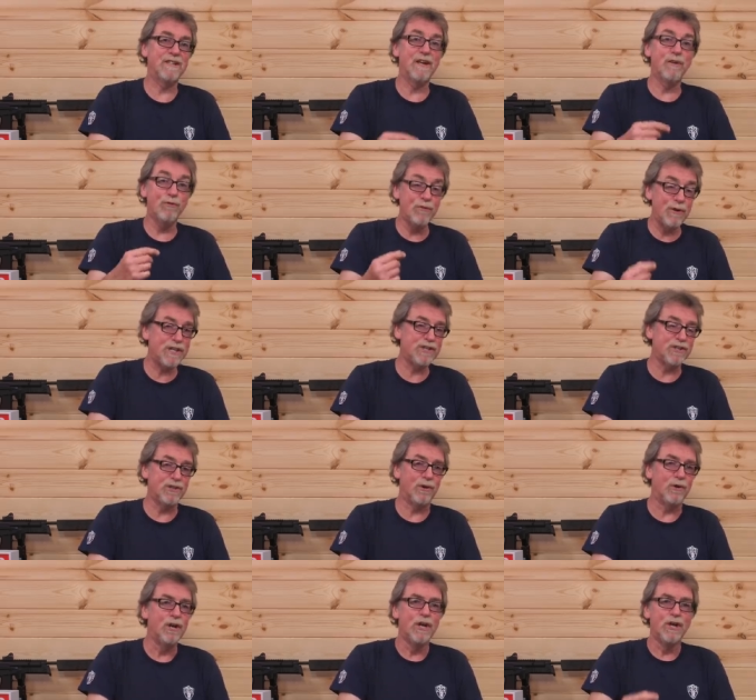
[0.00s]
the
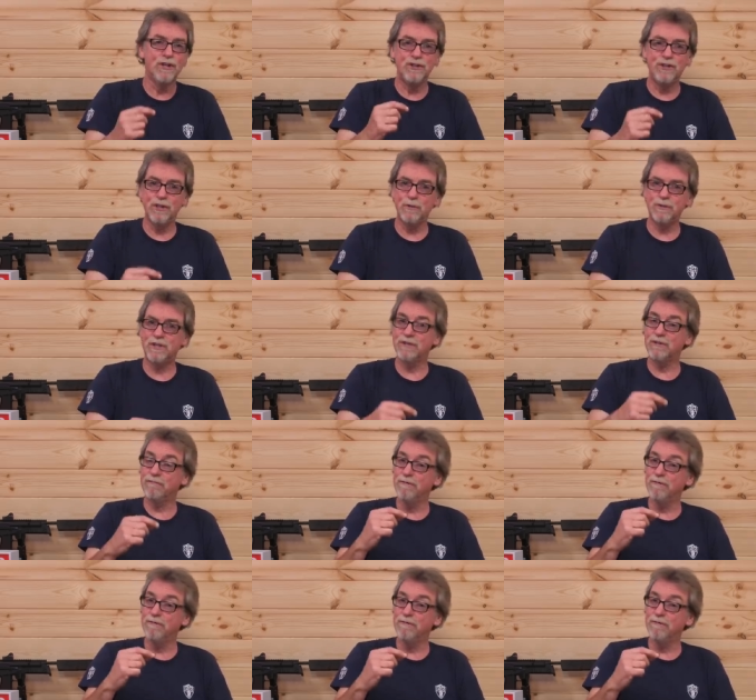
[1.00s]
original due to the